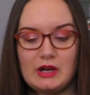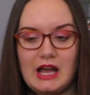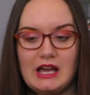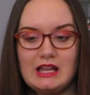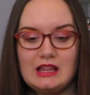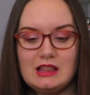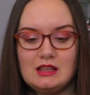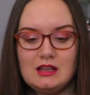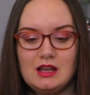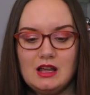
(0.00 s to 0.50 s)
I
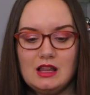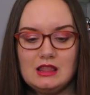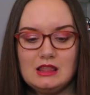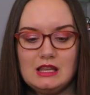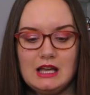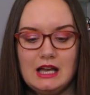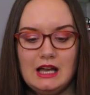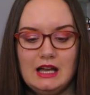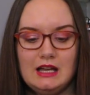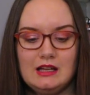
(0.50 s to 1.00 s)
thought
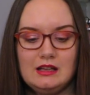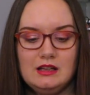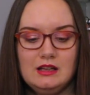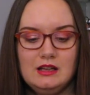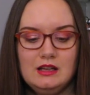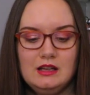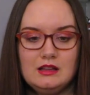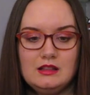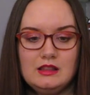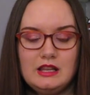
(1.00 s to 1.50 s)
that
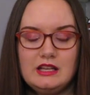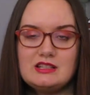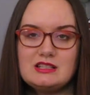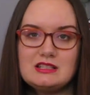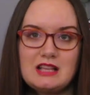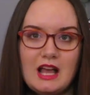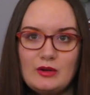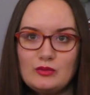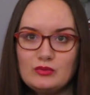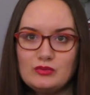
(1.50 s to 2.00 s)
they just
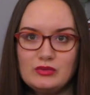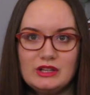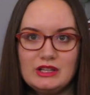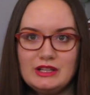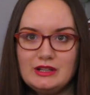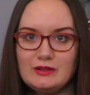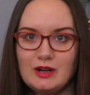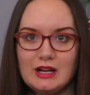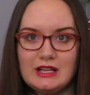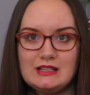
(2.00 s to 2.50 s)
had really
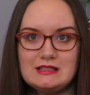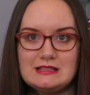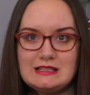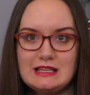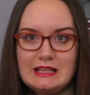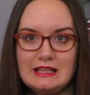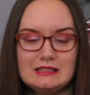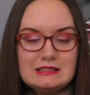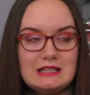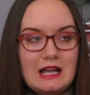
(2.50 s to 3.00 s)
great scenes.